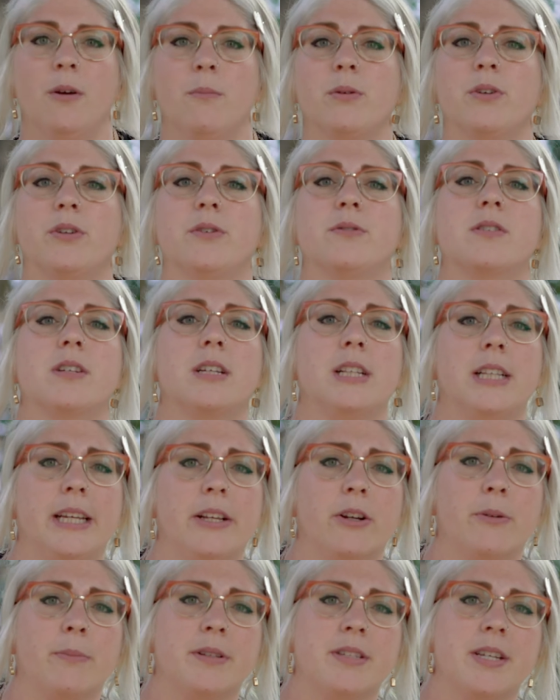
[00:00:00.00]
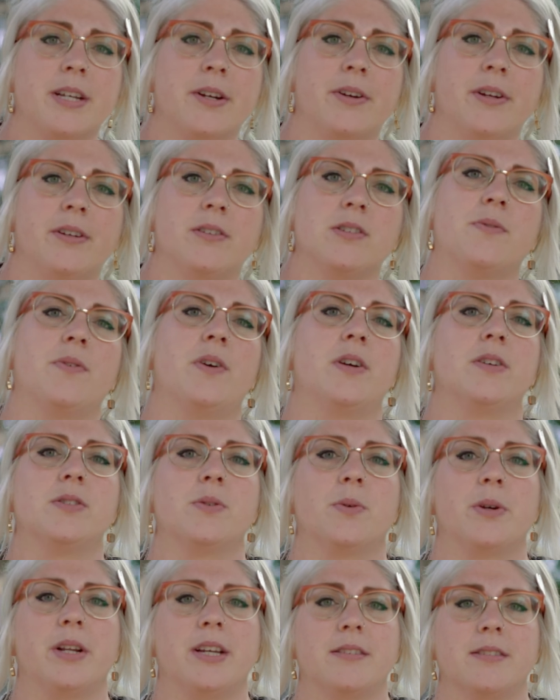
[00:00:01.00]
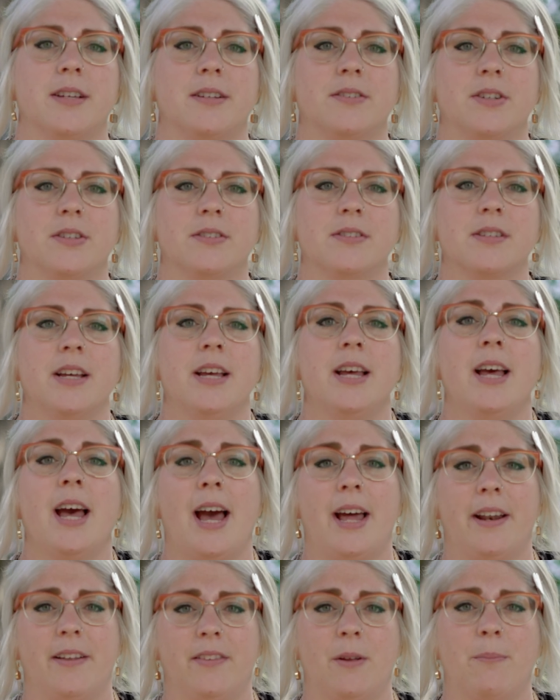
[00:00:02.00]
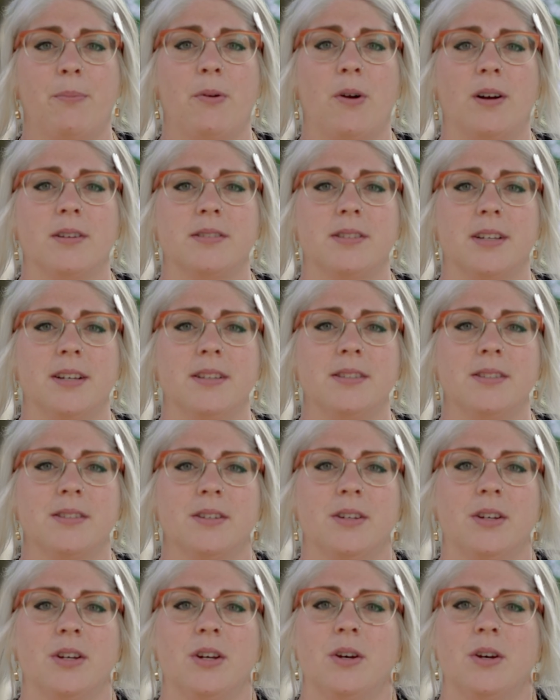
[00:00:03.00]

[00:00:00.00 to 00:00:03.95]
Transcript: produce cleaner materials for our sorting centers, and in the process,